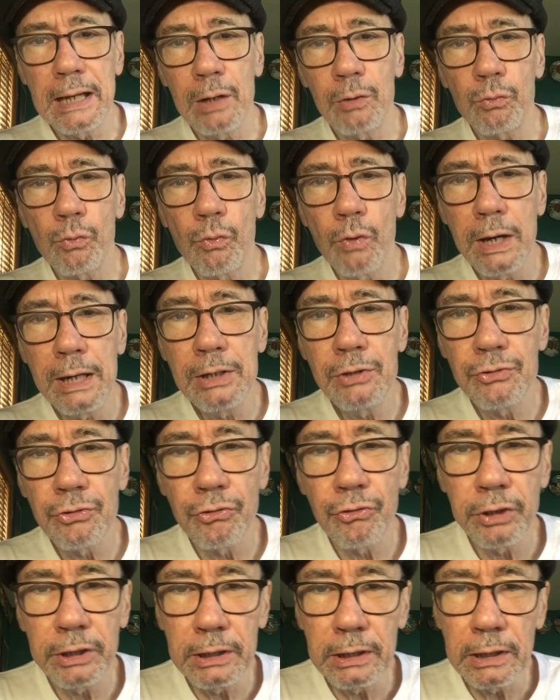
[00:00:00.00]

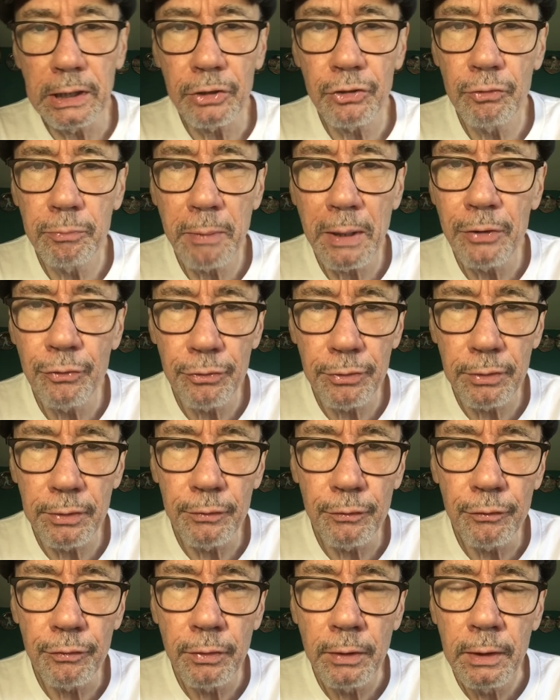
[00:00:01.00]
outrageously
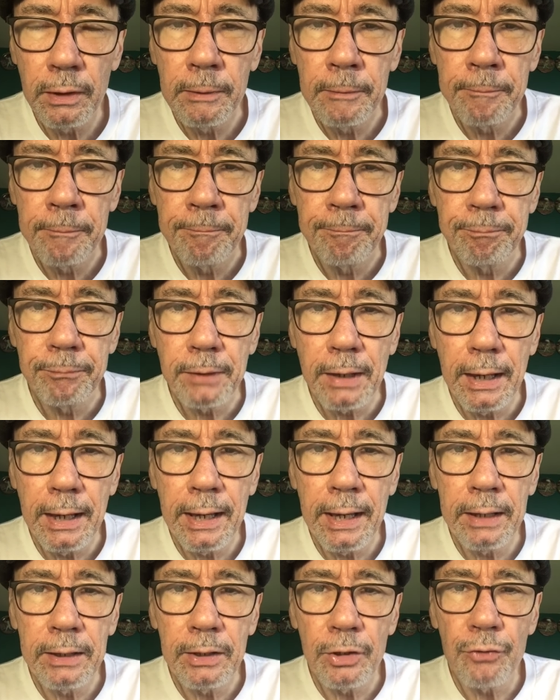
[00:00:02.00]
expensive.
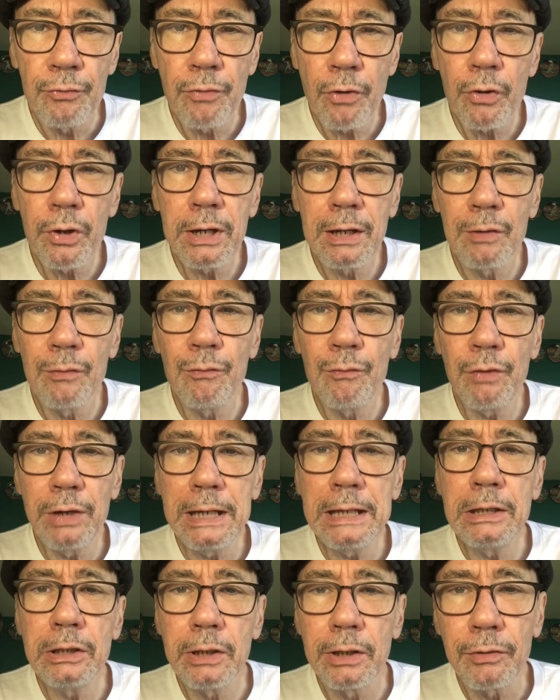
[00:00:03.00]
And it's very
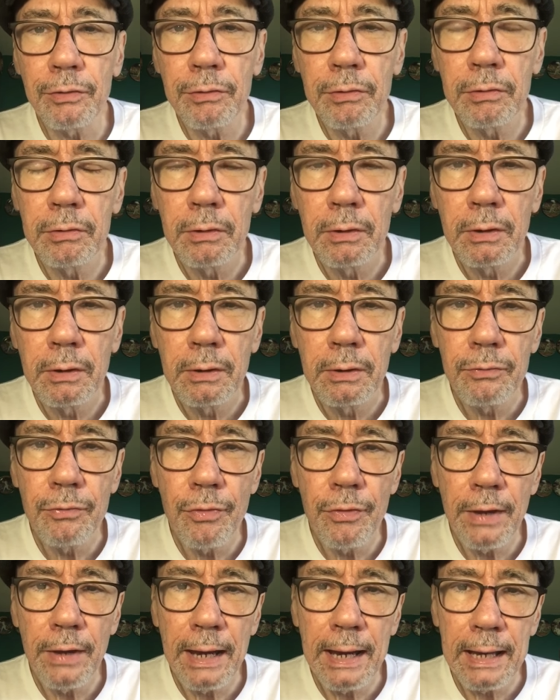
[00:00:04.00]
convenient
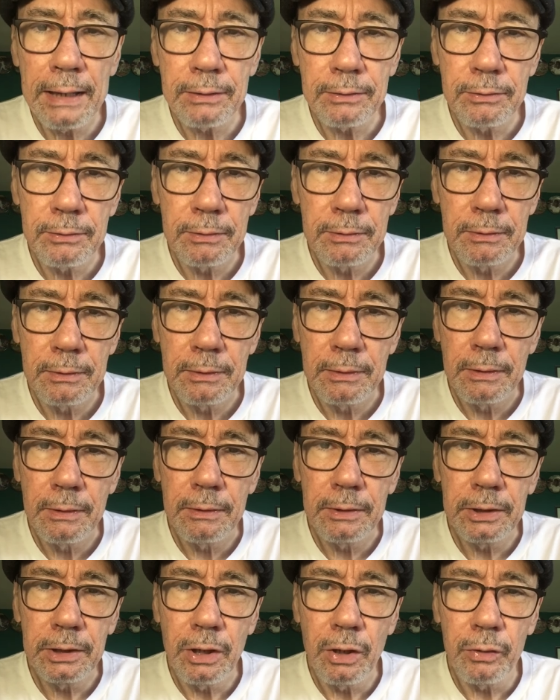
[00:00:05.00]
that,
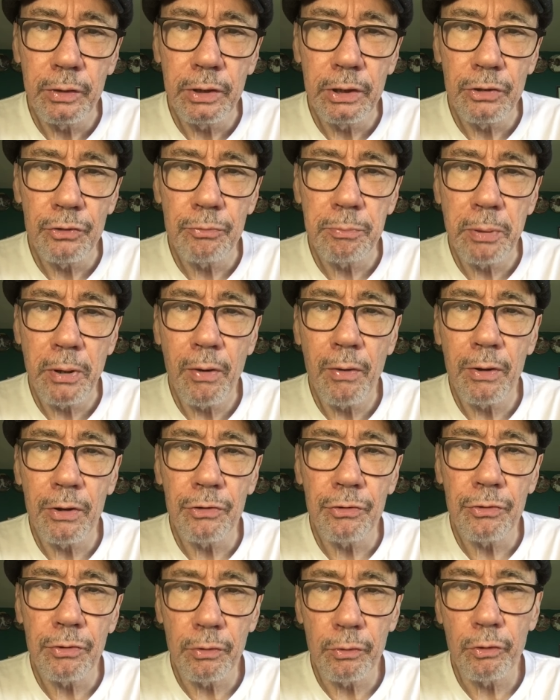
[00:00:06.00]
his
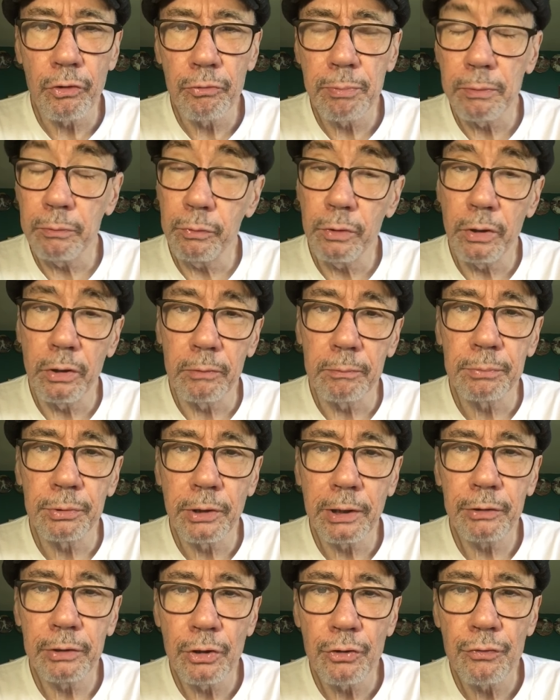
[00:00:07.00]
parents, well,
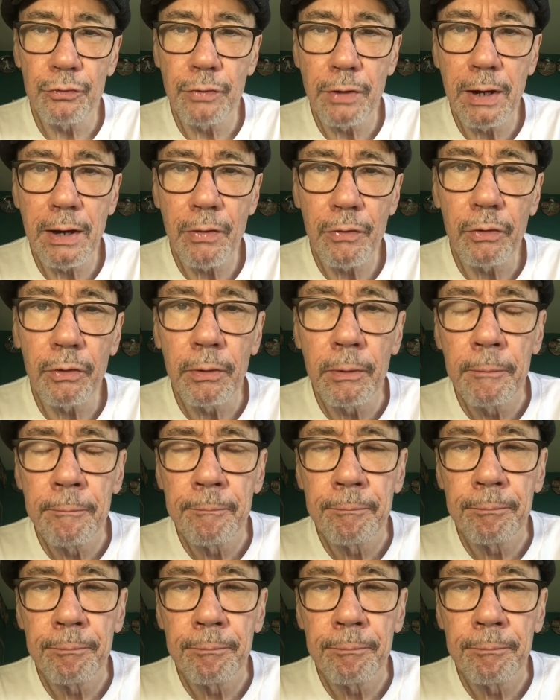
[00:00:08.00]
particularly his father,